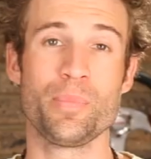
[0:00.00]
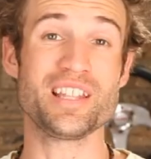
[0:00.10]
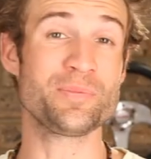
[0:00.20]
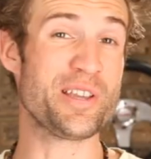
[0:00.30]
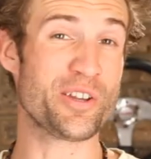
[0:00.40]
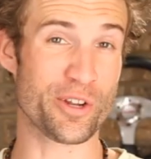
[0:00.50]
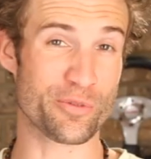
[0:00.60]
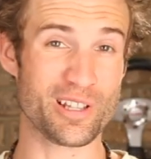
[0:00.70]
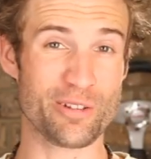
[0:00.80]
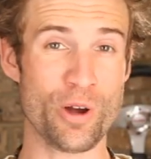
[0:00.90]
But that's been
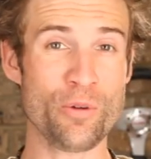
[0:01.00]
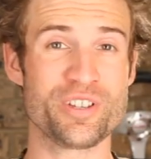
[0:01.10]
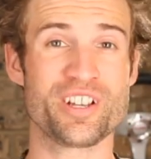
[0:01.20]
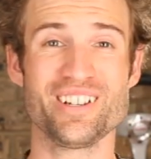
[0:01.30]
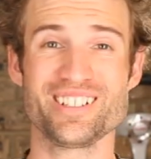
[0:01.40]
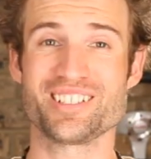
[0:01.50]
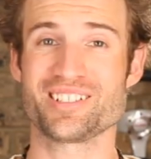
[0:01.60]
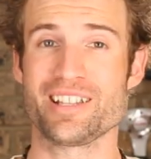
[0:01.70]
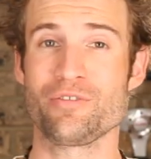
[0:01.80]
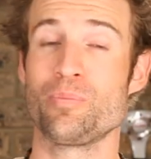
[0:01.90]
going really well. You kind of
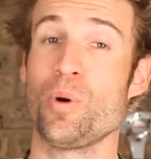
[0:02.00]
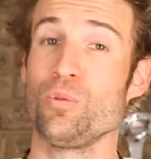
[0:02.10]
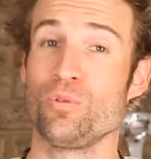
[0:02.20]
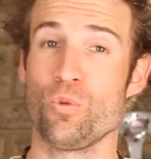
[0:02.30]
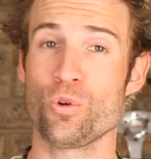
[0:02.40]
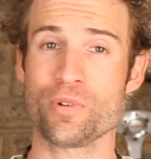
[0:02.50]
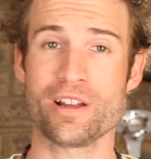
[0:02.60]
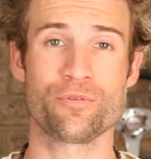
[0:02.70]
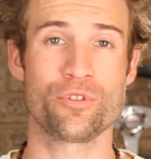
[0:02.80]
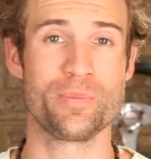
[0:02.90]
just leave a bowl of water
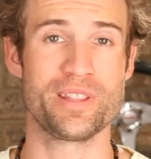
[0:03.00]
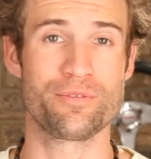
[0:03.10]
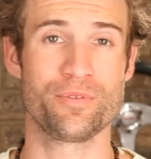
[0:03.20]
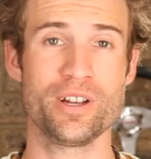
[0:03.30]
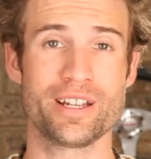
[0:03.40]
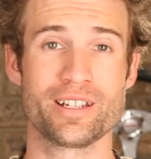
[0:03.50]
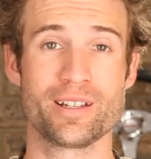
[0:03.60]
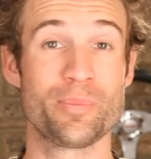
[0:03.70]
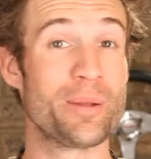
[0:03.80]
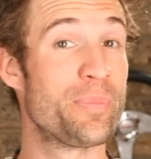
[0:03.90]
out for them and they're fine.
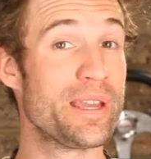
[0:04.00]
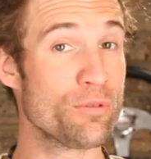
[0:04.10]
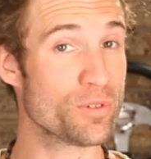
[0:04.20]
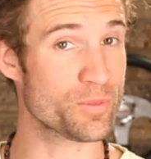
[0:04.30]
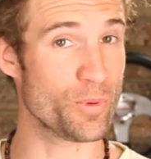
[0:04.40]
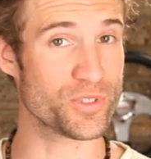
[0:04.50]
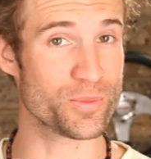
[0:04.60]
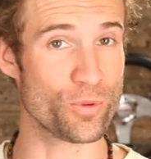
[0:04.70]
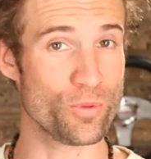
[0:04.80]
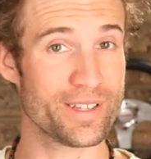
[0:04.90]
But be
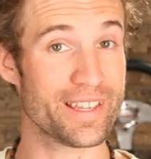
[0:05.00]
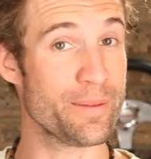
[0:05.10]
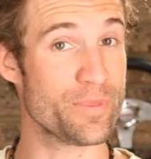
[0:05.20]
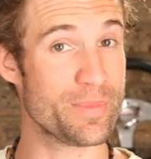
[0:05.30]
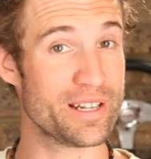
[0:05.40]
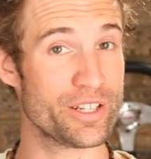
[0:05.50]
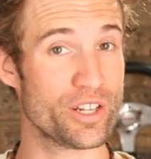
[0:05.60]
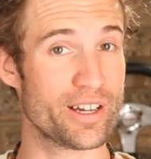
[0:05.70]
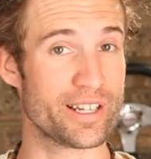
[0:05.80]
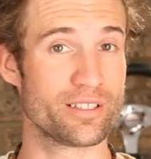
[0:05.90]
responsible, keep them in at
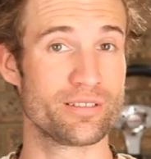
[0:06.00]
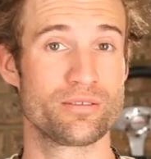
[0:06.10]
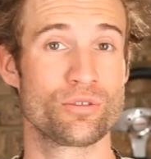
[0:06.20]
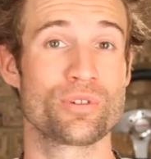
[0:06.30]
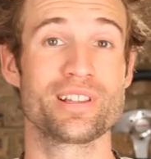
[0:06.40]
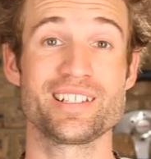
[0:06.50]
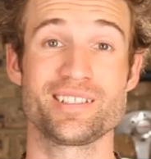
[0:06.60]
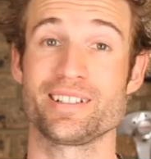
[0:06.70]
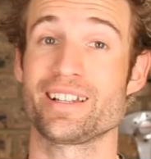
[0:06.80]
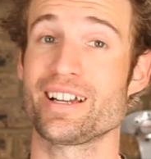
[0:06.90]
night, or at
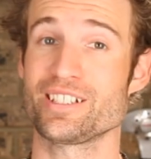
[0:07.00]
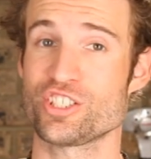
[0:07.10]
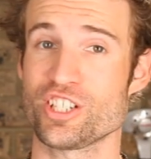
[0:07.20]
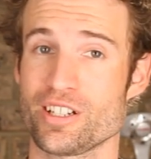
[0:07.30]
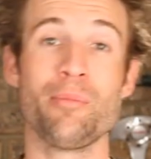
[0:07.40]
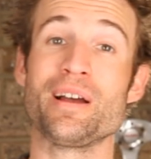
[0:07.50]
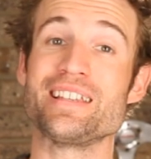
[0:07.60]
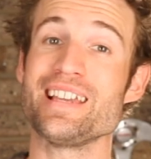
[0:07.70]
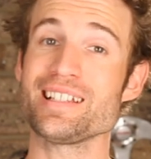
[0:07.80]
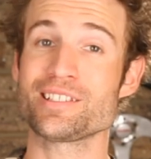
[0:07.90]
least in the garden shed. But
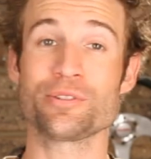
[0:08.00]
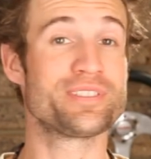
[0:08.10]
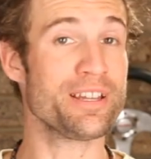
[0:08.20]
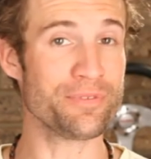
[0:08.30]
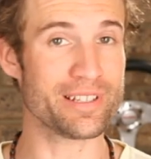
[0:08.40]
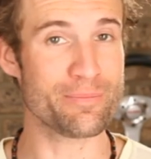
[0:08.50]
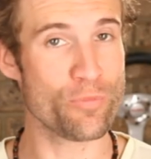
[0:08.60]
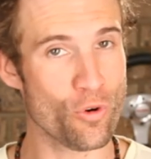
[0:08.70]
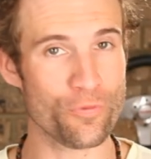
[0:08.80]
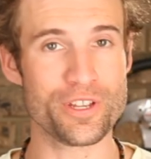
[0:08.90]
yes, there are definitely
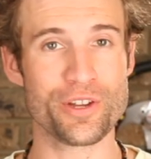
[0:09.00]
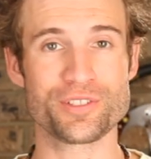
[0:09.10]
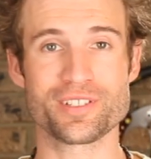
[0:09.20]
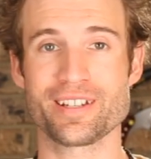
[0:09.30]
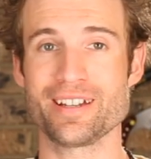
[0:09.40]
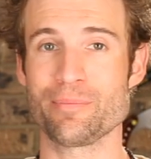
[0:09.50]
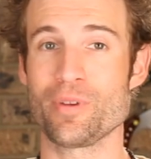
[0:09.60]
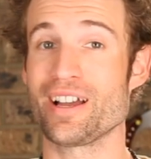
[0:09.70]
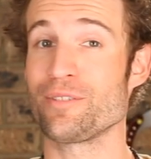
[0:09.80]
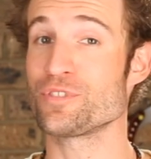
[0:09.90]
more videos to come.
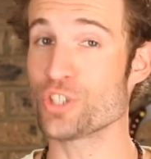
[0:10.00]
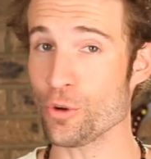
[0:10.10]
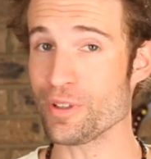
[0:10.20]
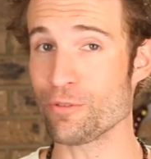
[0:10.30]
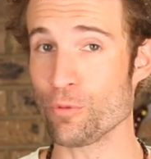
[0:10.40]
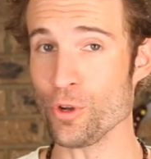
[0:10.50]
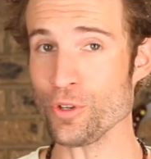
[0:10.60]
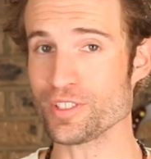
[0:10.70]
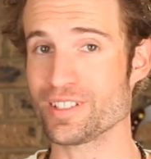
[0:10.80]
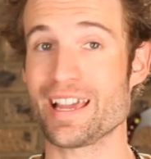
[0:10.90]
I have two in the
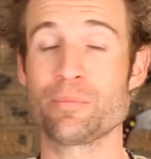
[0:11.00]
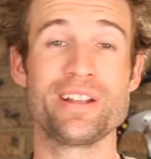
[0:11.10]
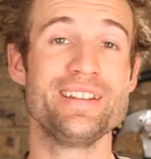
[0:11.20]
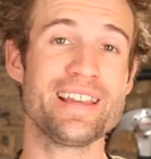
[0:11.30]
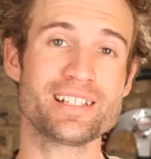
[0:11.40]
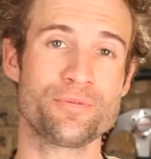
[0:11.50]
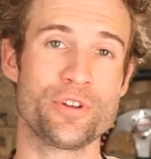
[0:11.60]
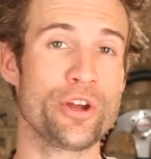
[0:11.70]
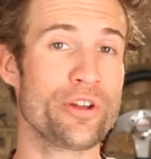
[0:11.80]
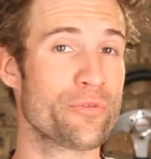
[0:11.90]
works, and my next
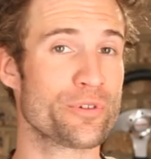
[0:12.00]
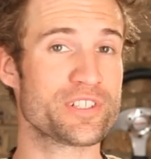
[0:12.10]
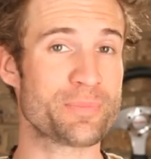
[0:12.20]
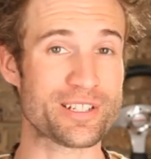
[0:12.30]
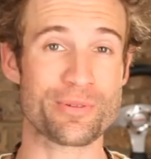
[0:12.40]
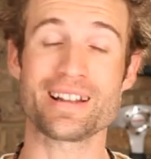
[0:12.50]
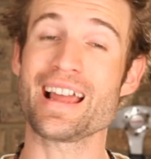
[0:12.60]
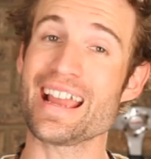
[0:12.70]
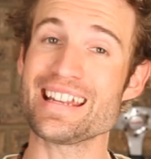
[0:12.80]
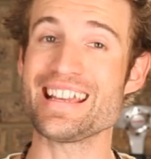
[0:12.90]
video I've already spent
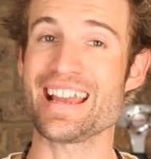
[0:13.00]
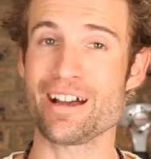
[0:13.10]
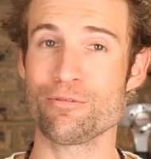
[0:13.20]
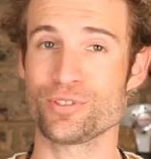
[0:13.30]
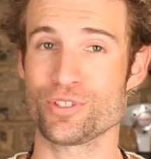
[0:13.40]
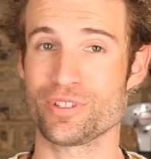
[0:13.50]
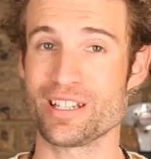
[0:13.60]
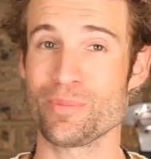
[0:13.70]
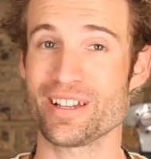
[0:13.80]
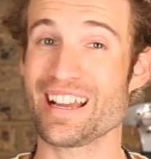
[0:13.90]
around 80 hours on
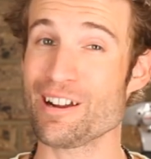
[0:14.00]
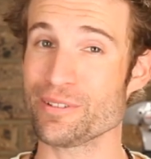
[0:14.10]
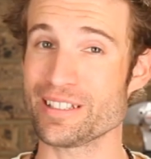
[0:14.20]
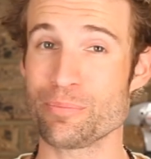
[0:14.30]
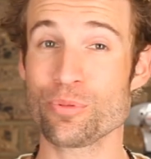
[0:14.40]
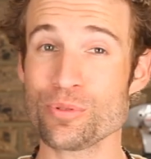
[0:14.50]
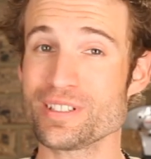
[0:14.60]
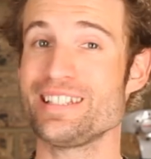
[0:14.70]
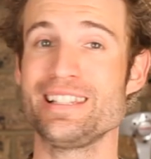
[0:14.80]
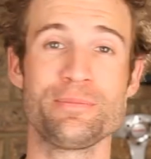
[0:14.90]
in my currently
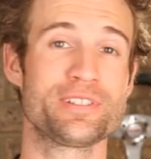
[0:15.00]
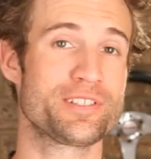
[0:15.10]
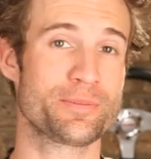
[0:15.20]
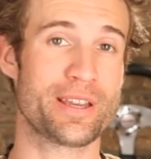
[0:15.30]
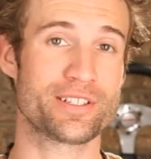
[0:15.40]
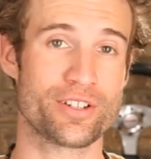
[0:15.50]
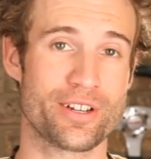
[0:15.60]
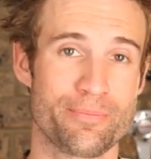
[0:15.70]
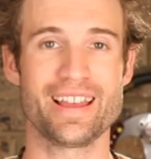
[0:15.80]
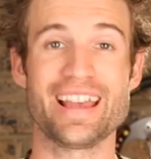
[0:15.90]
pretty limited spare
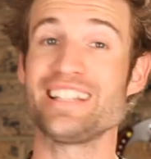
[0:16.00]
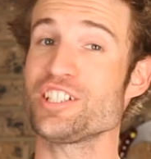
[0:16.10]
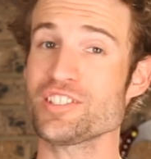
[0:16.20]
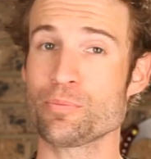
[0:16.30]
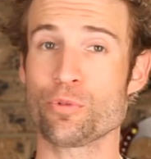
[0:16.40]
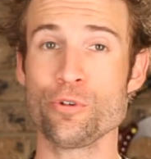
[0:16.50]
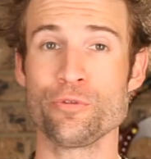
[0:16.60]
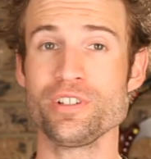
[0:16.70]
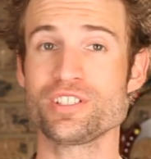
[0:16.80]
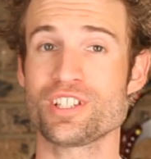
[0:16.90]
time. And just to
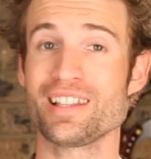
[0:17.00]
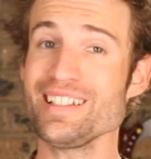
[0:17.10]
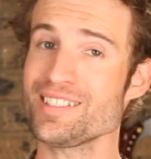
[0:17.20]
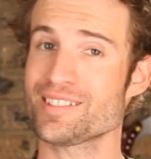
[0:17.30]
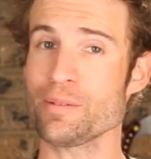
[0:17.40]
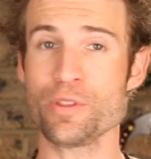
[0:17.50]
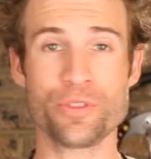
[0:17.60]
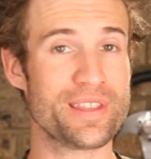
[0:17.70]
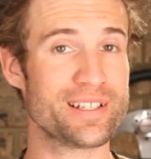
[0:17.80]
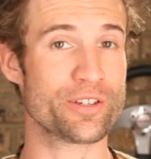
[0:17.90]
prove it, to list some of the
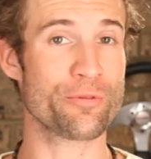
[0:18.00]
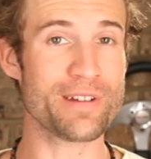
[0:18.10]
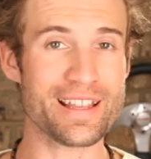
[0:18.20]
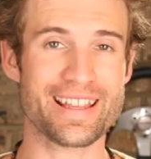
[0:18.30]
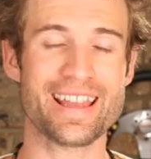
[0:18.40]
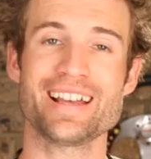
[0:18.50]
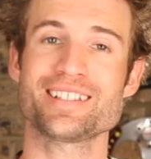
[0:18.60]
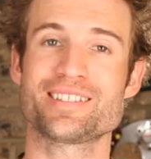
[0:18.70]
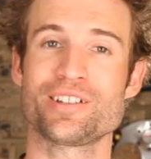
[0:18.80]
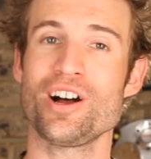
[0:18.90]
things around the
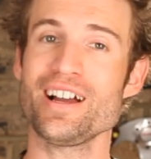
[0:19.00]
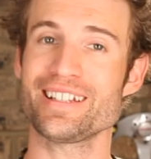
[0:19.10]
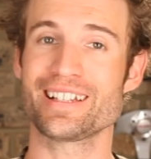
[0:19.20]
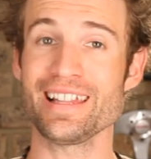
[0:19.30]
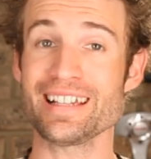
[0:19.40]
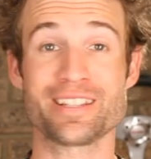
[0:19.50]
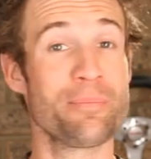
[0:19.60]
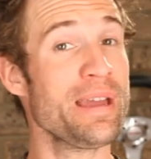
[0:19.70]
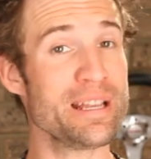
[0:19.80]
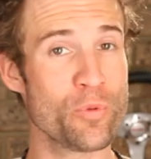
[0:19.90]
house that I neglect to
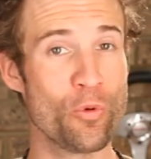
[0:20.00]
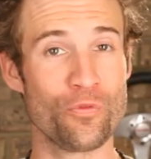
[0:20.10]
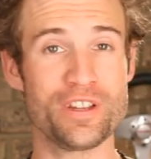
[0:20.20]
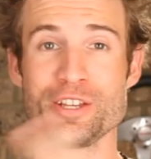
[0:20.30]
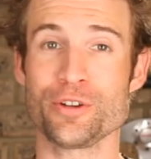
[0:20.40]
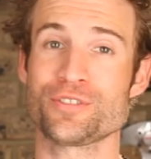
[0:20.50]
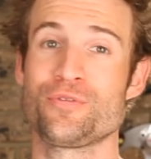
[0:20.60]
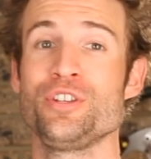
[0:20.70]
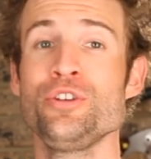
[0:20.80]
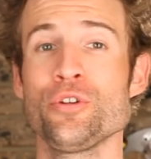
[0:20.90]
make more videos
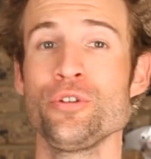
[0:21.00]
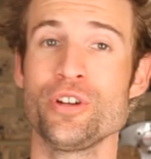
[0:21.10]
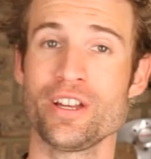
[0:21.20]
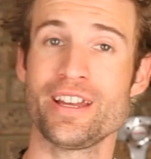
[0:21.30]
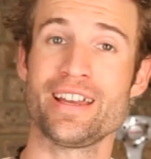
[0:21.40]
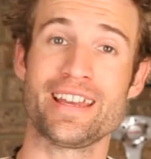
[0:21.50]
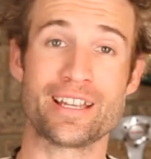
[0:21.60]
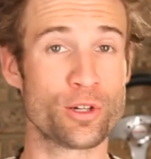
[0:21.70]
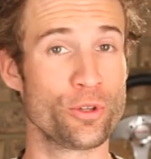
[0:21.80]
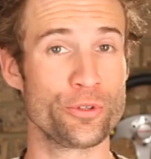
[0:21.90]
for you,
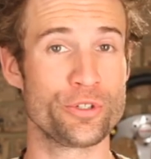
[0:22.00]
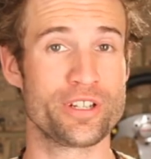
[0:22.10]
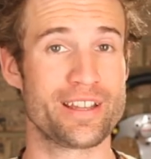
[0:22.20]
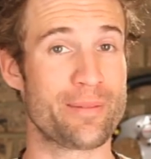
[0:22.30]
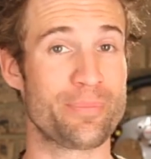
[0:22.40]
include our